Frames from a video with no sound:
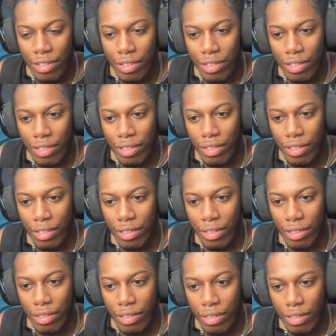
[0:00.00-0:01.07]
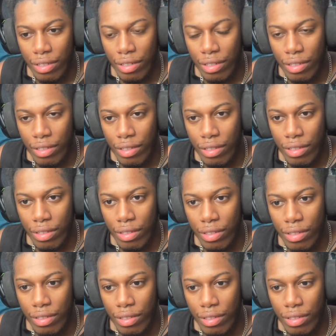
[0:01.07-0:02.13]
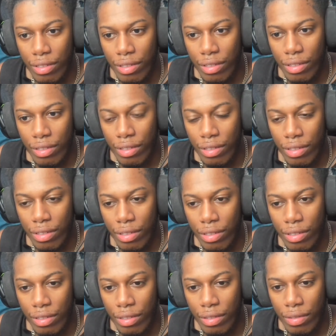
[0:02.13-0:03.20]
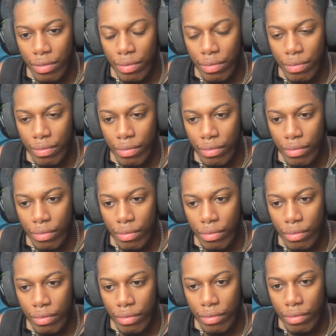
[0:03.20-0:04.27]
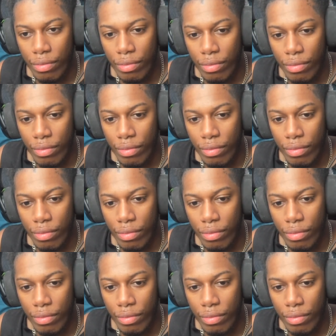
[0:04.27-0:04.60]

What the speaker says: Nobody speaks.